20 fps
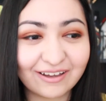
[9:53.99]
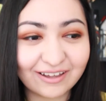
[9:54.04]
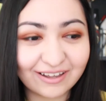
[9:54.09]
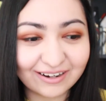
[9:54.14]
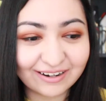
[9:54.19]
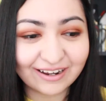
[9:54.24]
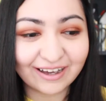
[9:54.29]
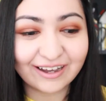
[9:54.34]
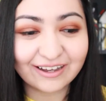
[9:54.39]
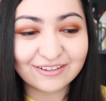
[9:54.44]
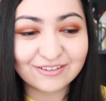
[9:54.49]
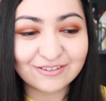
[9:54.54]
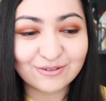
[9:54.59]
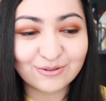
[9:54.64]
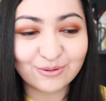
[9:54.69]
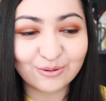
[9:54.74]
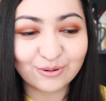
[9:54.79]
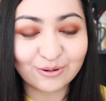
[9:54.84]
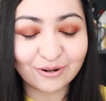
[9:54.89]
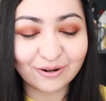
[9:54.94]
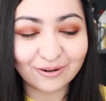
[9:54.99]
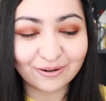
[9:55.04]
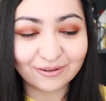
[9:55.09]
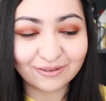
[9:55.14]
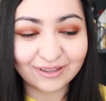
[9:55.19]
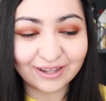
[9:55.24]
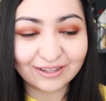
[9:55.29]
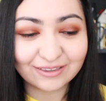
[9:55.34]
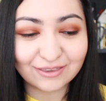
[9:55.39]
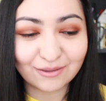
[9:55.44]
in high school are
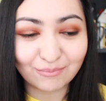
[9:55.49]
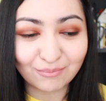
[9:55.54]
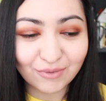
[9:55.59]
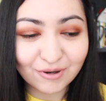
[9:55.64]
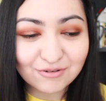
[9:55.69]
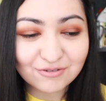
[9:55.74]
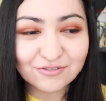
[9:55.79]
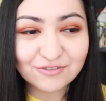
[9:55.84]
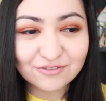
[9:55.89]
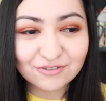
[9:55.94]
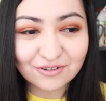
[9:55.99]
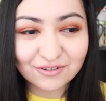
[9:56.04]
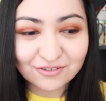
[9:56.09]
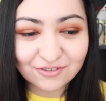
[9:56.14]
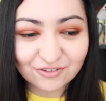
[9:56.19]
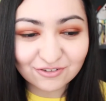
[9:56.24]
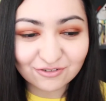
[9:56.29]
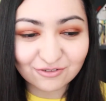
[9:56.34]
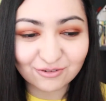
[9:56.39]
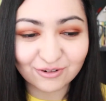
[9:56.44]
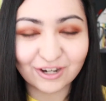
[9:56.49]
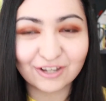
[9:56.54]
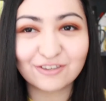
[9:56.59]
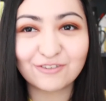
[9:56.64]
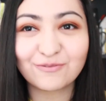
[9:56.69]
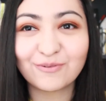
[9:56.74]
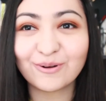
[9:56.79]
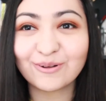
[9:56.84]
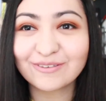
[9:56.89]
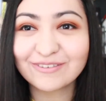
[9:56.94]
like the most
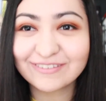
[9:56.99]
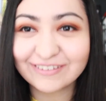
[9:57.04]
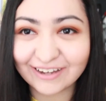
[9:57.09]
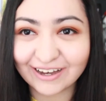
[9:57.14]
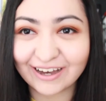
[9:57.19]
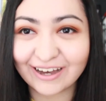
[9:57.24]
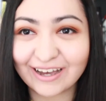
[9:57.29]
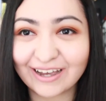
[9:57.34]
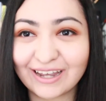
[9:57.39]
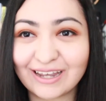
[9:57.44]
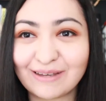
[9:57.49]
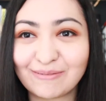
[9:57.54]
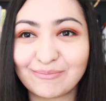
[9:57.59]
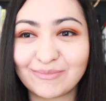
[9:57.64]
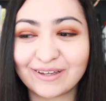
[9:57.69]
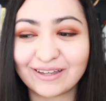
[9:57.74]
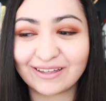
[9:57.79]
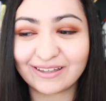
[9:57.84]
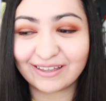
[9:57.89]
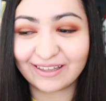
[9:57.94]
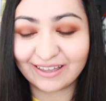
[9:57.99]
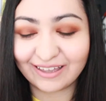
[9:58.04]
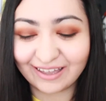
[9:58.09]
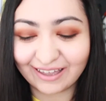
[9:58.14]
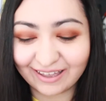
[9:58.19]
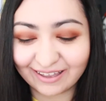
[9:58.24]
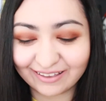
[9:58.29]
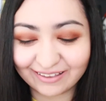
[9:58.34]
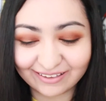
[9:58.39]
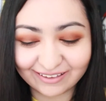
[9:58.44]
stressful time
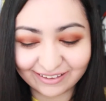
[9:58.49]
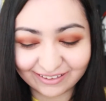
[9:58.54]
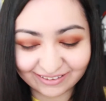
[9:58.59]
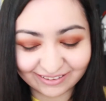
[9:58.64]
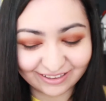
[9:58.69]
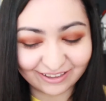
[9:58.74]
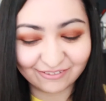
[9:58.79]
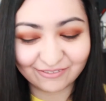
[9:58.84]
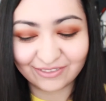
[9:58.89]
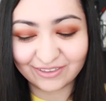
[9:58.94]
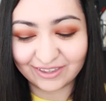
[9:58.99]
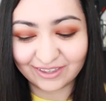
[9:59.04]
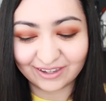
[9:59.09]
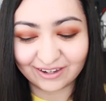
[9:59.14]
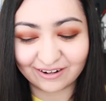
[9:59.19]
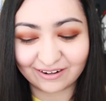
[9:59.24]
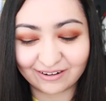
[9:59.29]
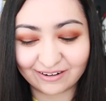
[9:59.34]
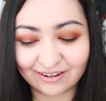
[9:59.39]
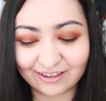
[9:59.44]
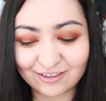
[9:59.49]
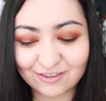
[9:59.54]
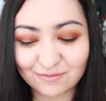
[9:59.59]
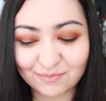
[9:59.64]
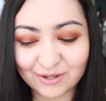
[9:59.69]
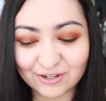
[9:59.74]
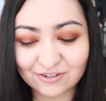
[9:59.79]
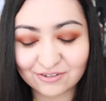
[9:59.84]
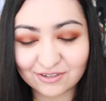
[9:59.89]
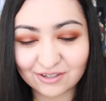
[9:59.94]
of the year,
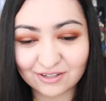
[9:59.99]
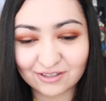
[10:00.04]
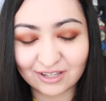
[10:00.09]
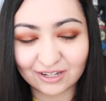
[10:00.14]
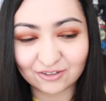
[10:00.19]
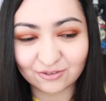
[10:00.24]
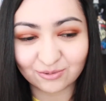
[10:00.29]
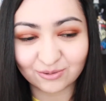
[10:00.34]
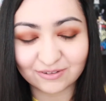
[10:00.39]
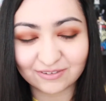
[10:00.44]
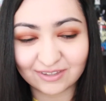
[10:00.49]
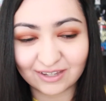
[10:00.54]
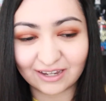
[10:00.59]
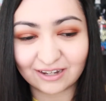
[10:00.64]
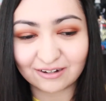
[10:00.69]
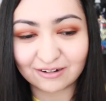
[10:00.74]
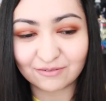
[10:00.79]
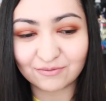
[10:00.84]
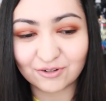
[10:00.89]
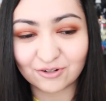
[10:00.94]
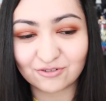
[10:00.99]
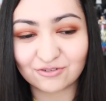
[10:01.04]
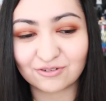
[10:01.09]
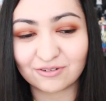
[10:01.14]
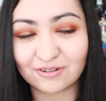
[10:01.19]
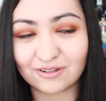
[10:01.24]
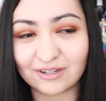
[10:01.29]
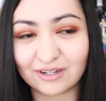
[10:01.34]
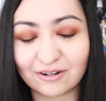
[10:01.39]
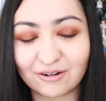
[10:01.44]
especially like towards the end of your
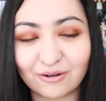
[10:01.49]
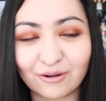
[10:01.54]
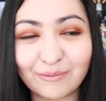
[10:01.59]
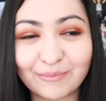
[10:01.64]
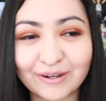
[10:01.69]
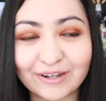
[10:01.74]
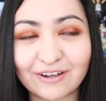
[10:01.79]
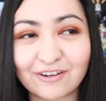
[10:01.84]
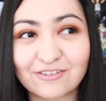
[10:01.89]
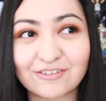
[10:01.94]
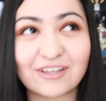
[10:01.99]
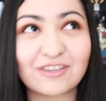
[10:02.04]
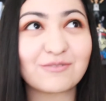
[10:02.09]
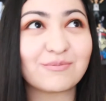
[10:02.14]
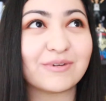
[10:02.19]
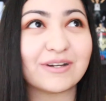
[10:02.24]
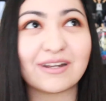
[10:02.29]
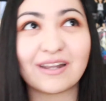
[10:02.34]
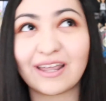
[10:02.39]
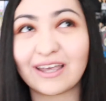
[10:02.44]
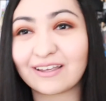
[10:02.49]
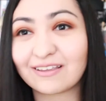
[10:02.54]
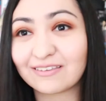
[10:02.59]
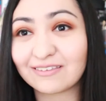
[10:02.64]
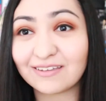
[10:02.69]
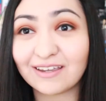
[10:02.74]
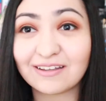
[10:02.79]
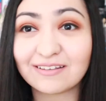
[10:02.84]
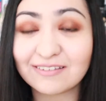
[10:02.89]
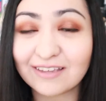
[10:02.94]
junior year. Oh my gosh, that's when like
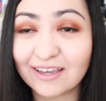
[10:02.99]
state